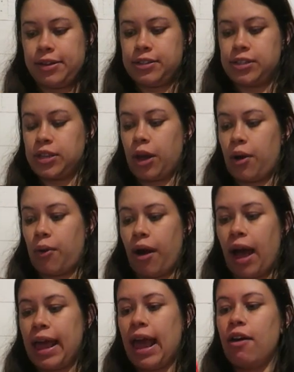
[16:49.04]
So
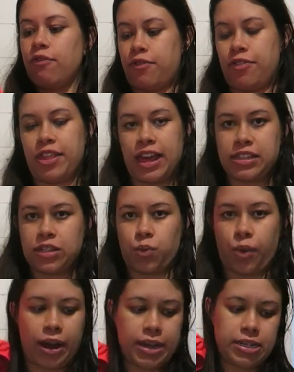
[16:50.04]
I have this
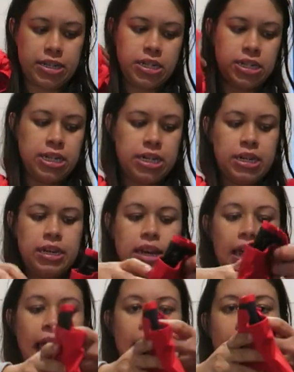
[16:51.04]
one,
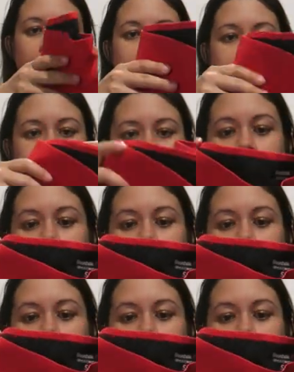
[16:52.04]
and